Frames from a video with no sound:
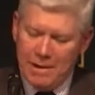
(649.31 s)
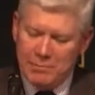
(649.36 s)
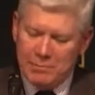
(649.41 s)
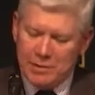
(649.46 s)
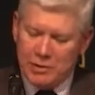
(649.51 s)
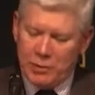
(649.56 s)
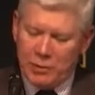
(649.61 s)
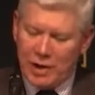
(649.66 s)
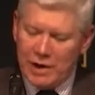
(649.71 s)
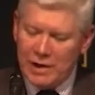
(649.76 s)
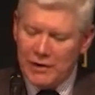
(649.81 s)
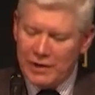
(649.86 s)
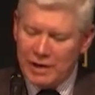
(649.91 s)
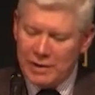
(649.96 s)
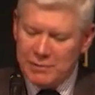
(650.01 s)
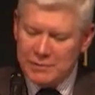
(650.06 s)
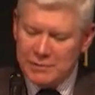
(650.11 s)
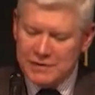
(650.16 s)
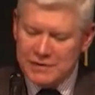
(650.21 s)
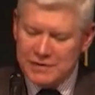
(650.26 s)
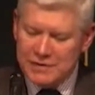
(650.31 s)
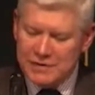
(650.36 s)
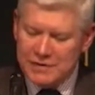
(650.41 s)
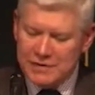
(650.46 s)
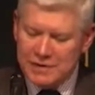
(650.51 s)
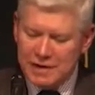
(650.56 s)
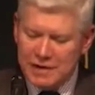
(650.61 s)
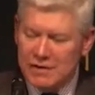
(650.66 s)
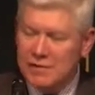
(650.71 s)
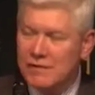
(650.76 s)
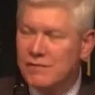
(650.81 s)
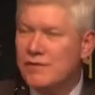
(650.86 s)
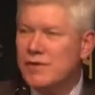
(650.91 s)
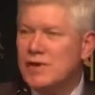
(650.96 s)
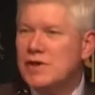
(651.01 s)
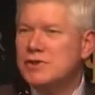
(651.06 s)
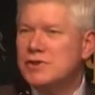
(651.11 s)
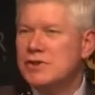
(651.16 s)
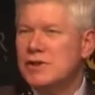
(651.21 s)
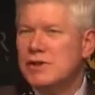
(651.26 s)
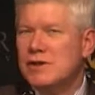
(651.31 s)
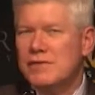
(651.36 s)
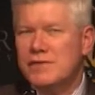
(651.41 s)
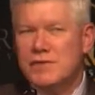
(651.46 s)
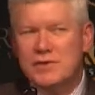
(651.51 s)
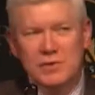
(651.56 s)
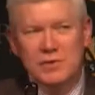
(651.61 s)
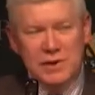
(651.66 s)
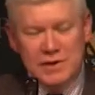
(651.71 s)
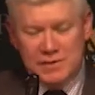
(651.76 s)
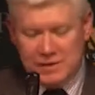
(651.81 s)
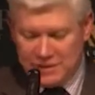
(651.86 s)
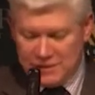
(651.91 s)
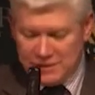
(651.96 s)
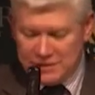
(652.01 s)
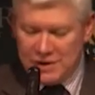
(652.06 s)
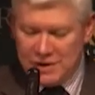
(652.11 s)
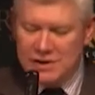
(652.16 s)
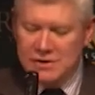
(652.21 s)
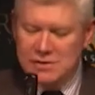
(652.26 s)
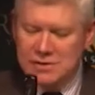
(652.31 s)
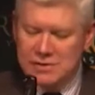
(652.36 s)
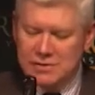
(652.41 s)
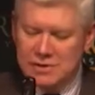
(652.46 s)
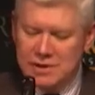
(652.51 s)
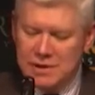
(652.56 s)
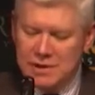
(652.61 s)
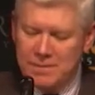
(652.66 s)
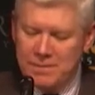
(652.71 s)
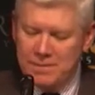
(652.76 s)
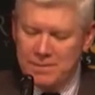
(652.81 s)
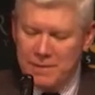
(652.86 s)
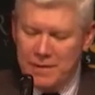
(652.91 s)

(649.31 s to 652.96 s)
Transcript: But while that was a distinctive feature of the 20th century